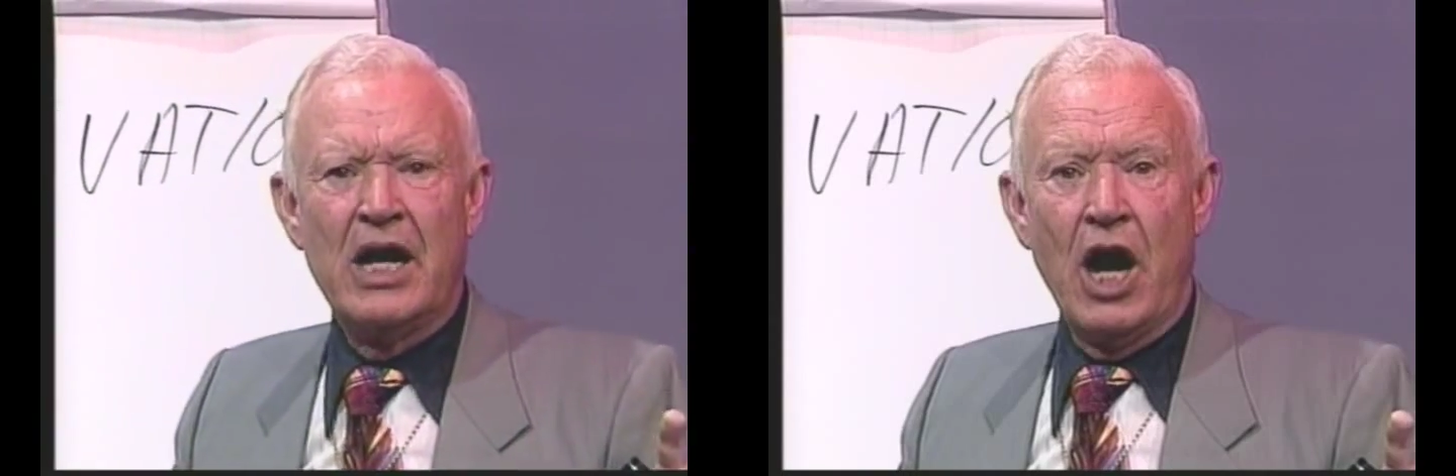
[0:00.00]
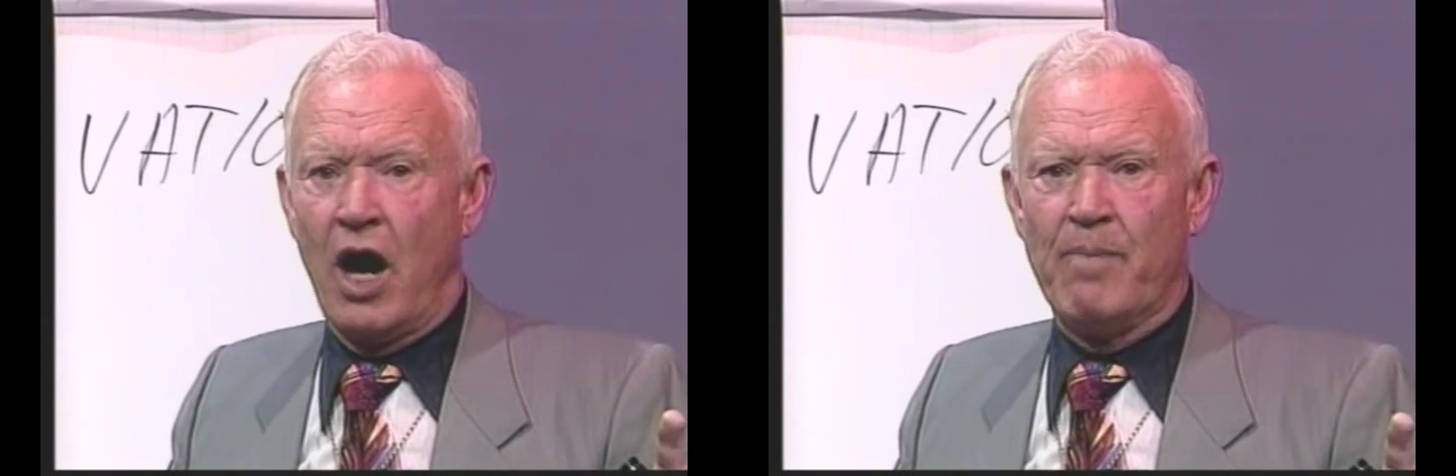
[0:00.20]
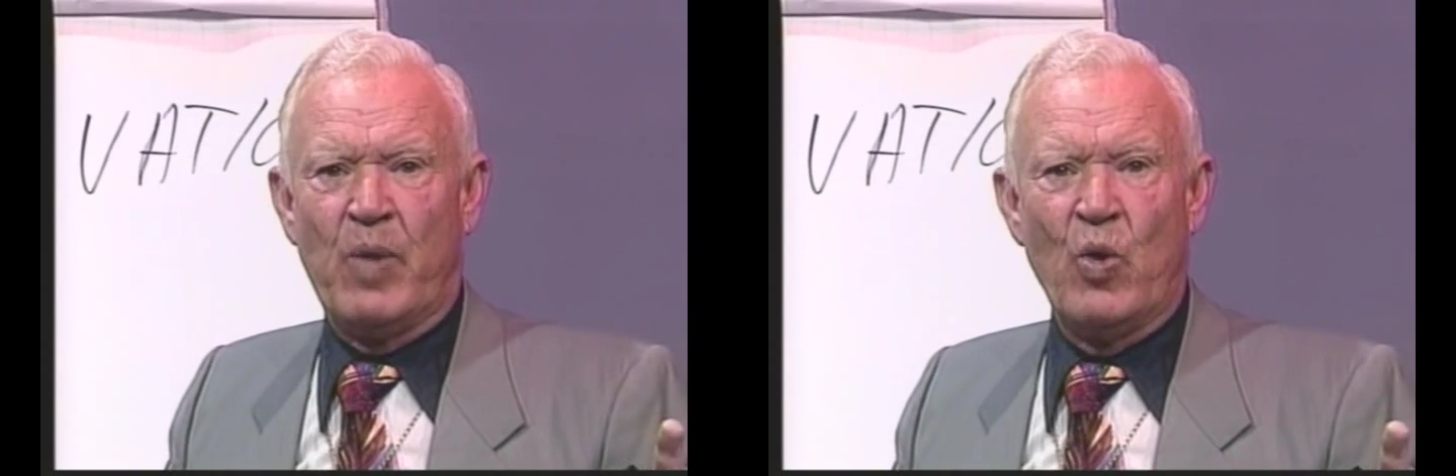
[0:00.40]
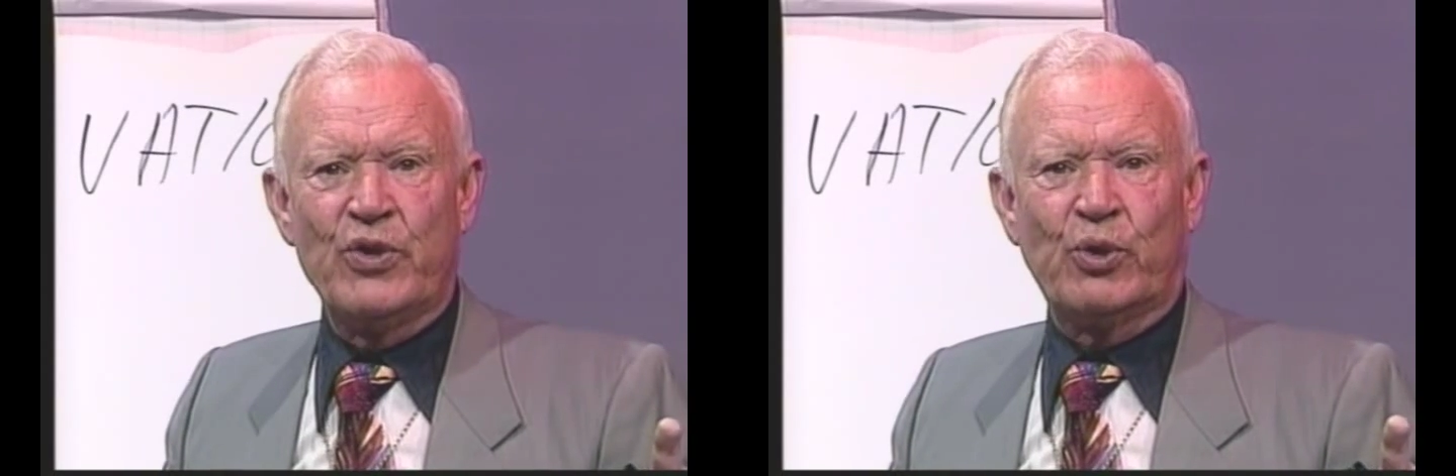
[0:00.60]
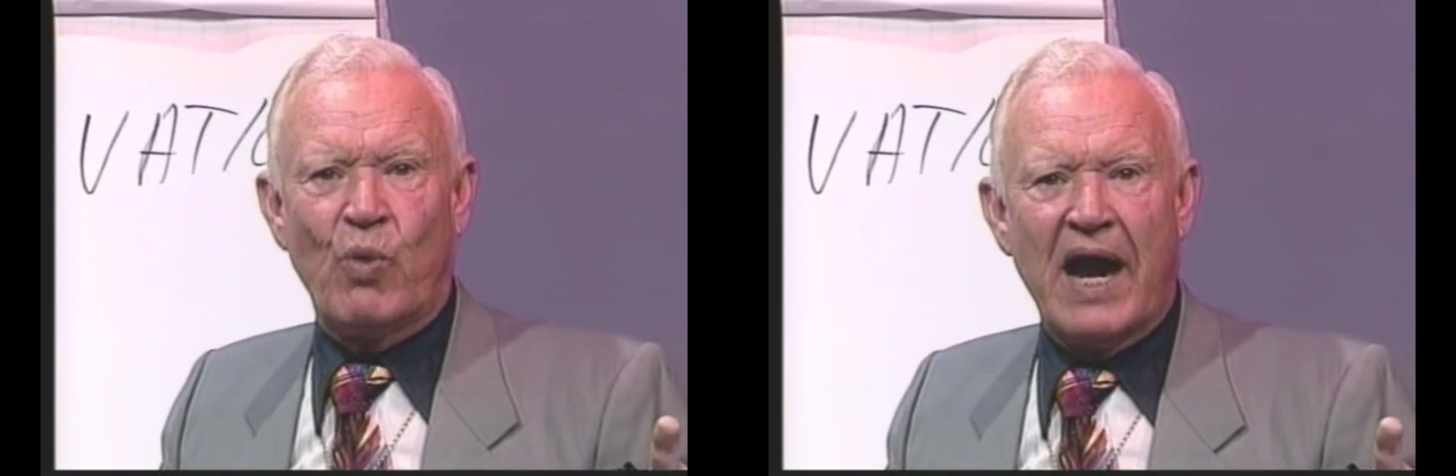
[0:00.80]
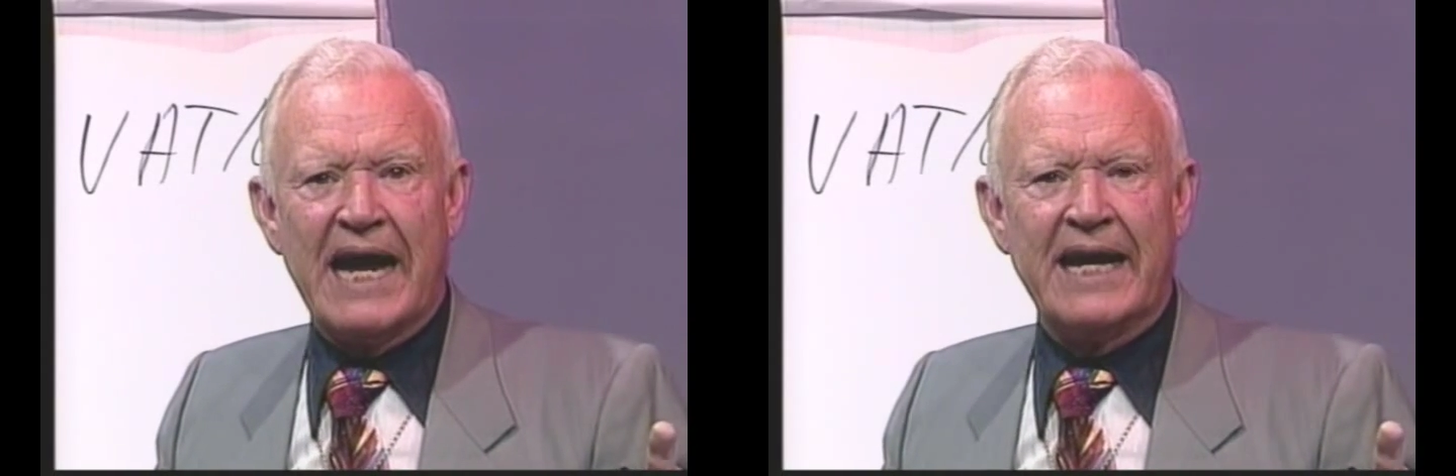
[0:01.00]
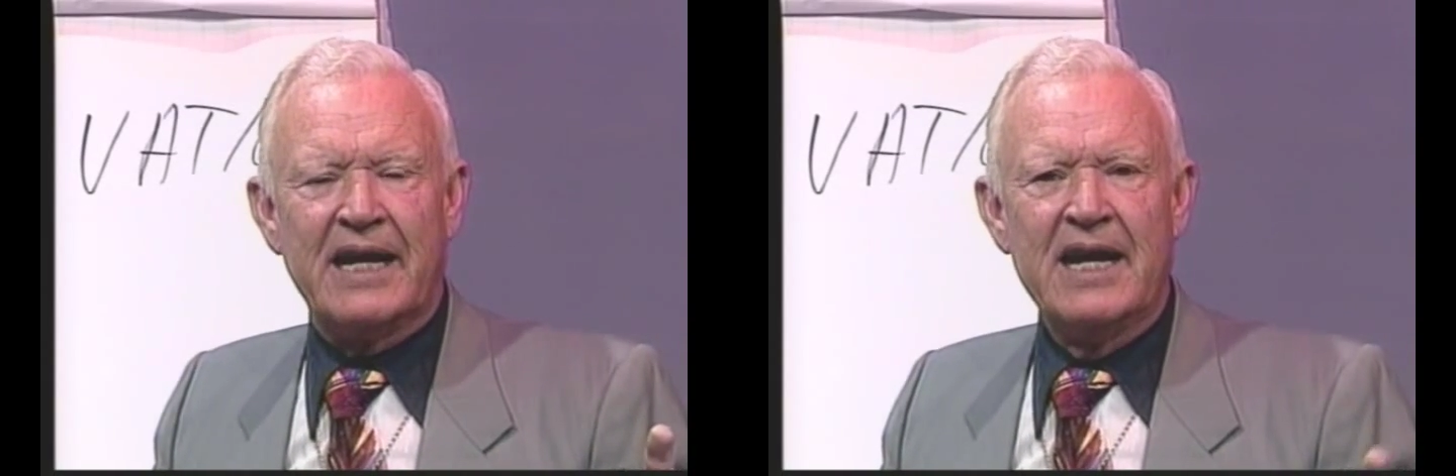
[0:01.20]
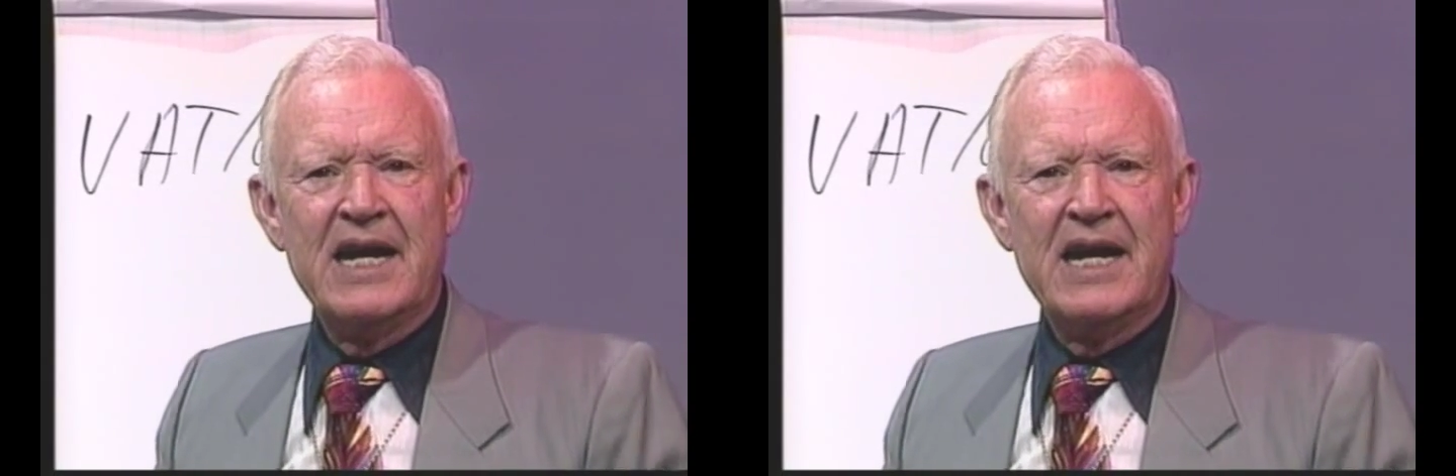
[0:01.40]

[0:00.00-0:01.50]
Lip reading: are both right.